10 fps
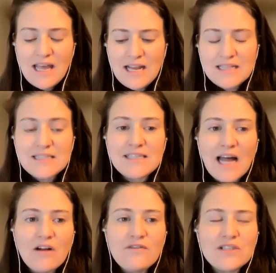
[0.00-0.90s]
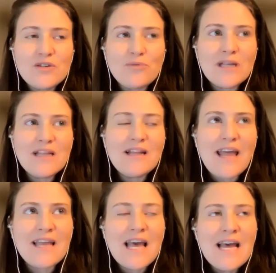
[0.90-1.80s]
in itself is a really
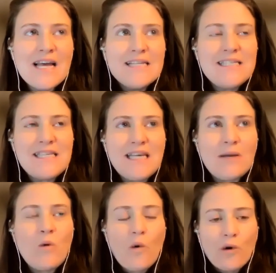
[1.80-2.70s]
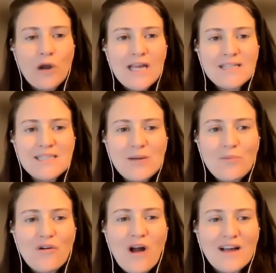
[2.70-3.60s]
like team-oriented
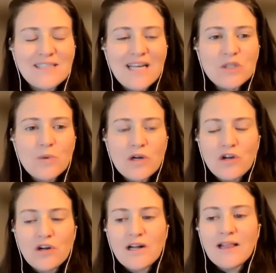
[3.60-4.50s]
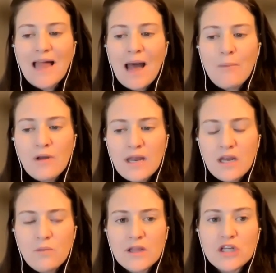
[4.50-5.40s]
process where you're
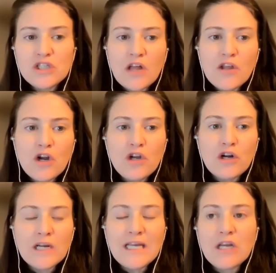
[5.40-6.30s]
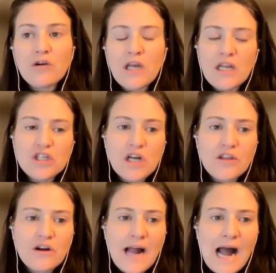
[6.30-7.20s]
collaborating with each other, you're hearing each
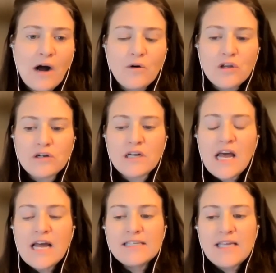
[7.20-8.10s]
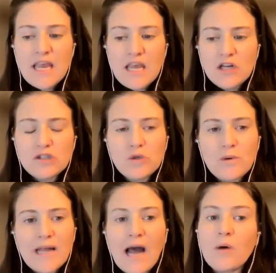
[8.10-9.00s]
other out, you're taking into
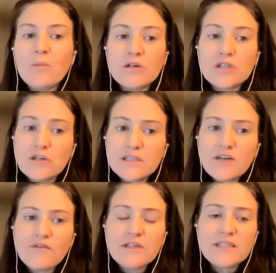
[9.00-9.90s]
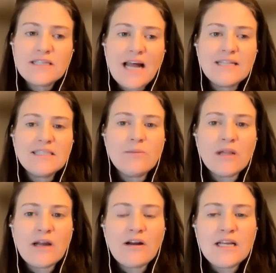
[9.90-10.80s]
account personal differences and
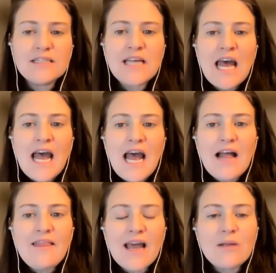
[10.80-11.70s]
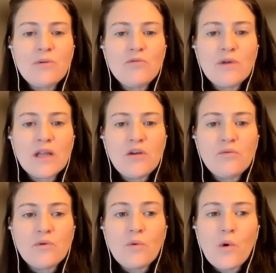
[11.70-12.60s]
similarities. And that can be really
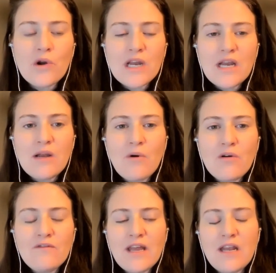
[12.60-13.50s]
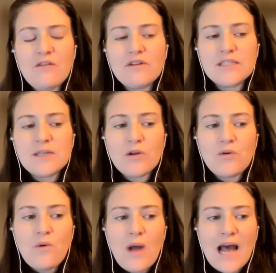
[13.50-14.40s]
rewarding and motivating for someone
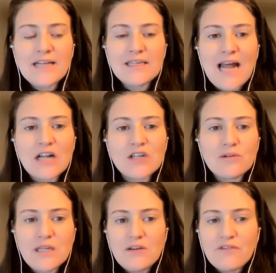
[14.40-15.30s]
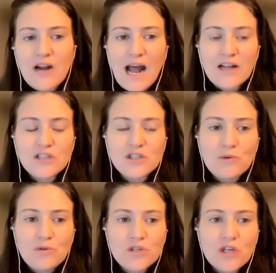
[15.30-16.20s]
who has a natural need for
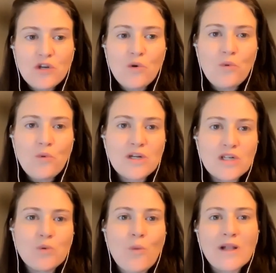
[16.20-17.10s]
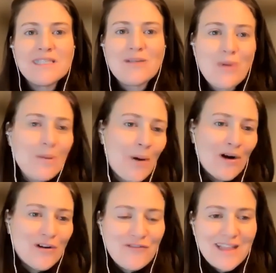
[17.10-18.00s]
attribution, who just wants to be
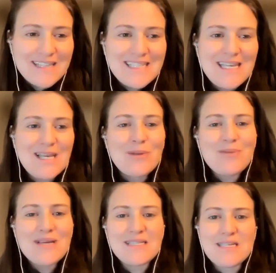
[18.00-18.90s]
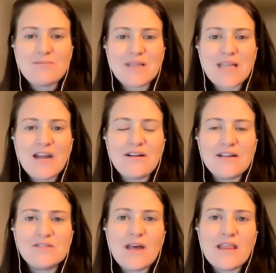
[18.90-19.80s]
part of the team and be a team player.
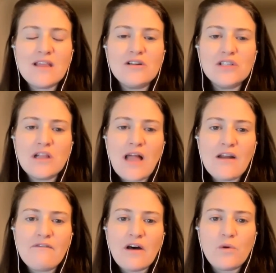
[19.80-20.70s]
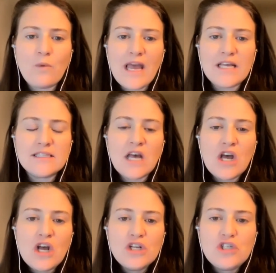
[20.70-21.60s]
And so I think there's a lot of fun ways
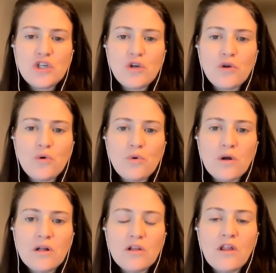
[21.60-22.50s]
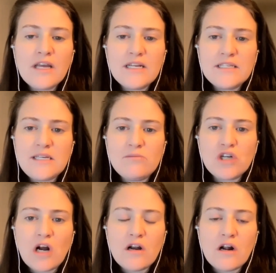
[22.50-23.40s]
to look at a team
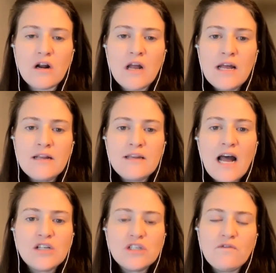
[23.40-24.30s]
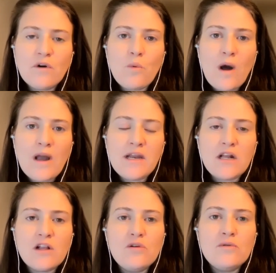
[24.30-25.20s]
charter, not just for what it
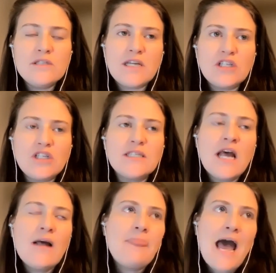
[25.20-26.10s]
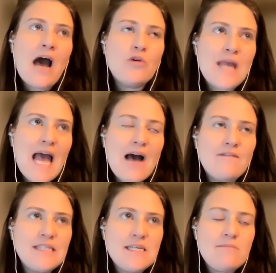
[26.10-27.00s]
includes, such as how do we
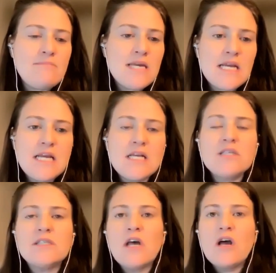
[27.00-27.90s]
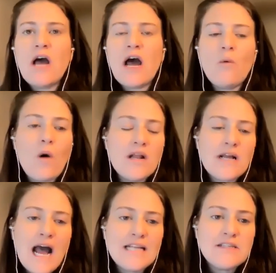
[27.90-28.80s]
have team meetings, what
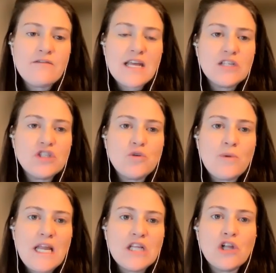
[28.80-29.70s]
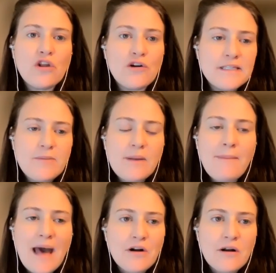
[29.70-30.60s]
kinds of things do we need to learn to be
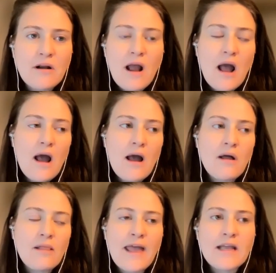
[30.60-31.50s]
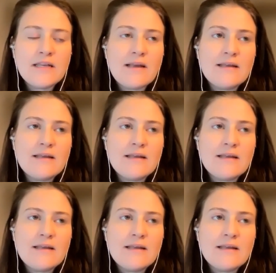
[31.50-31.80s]
better, like